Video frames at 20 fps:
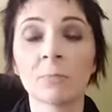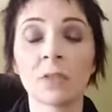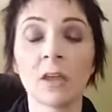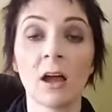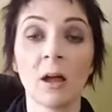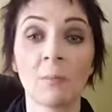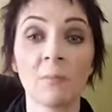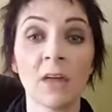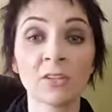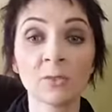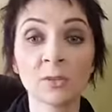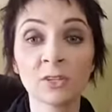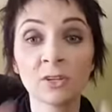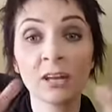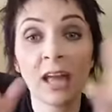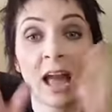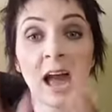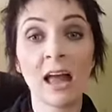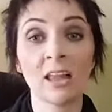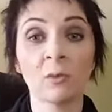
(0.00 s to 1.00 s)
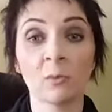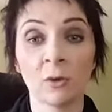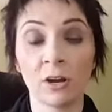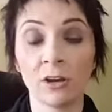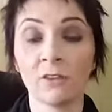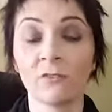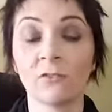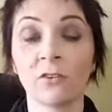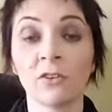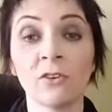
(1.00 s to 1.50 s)
That's what they're
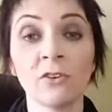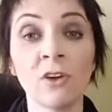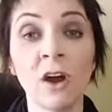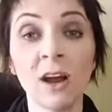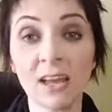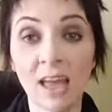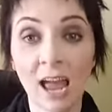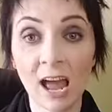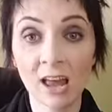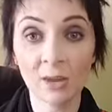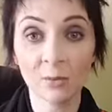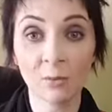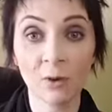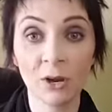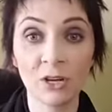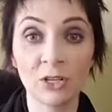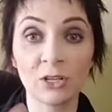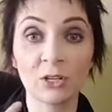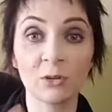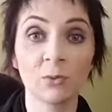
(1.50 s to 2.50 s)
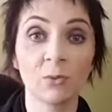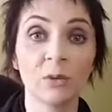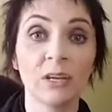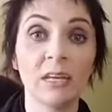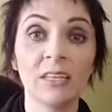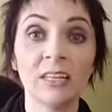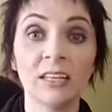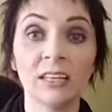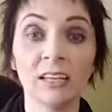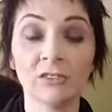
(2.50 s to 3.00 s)
calibrated for. They're not calibrated to
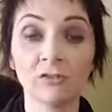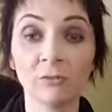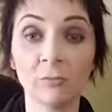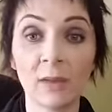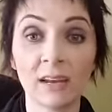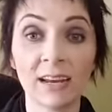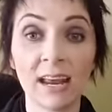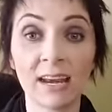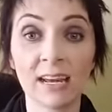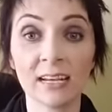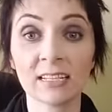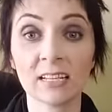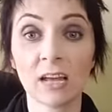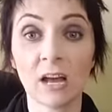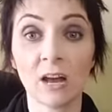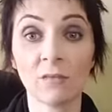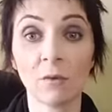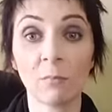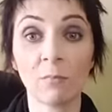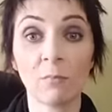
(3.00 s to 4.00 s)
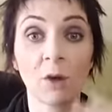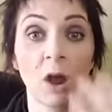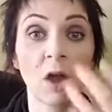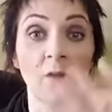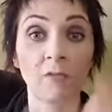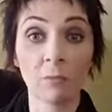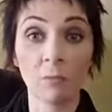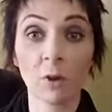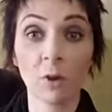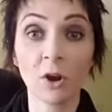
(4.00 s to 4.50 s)
read the electromagnetics
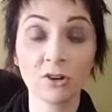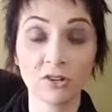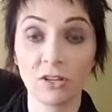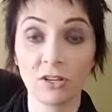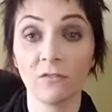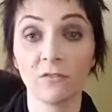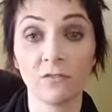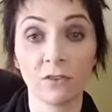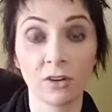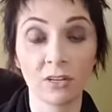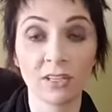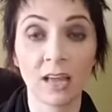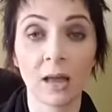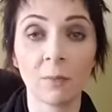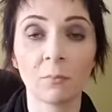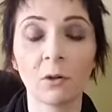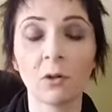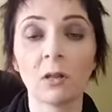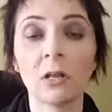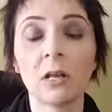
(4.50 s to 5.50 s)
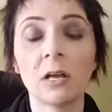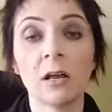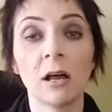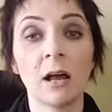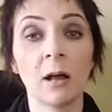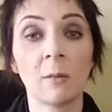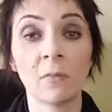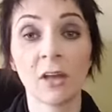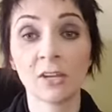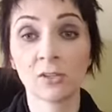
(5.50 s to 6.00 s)
of a person, for example.
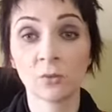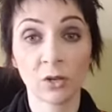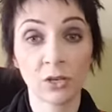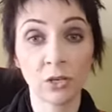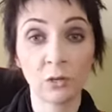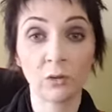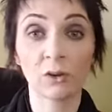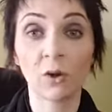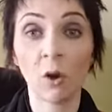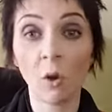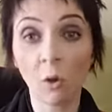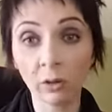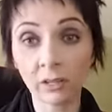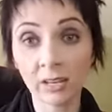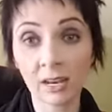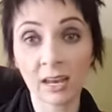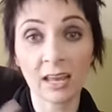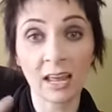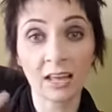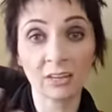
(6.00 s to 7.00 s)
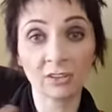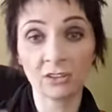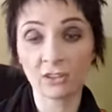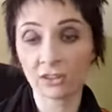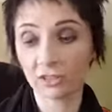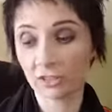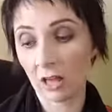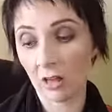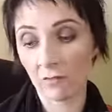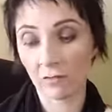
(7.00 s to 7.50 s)
That's why you can hold it against
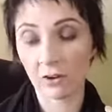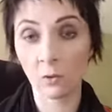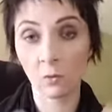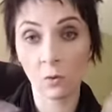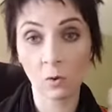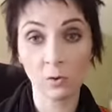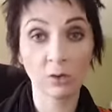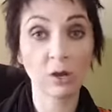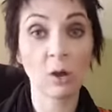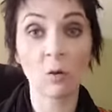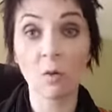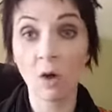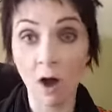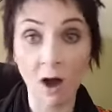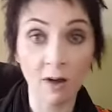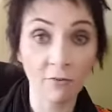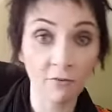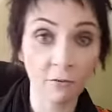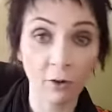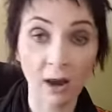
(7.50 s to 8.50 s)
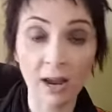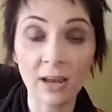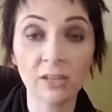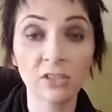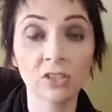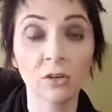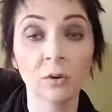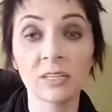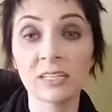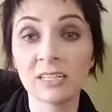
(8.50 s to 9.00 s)
yourself and it won't go off, right?
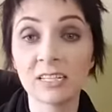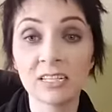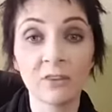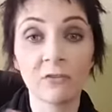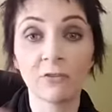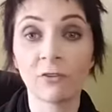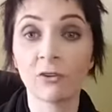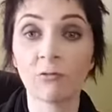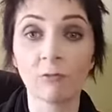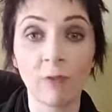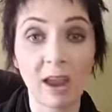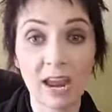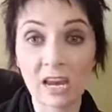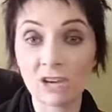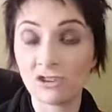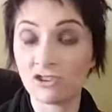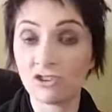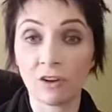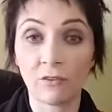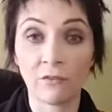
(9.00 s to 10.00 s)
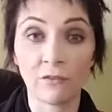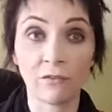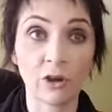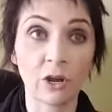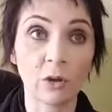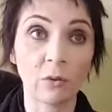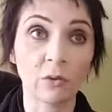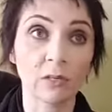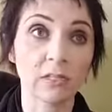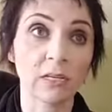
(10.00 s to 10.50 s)
So it's a different range of
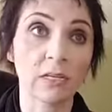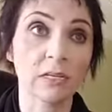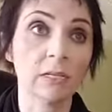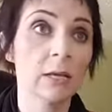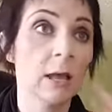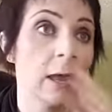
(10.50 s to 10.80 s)
frequencies.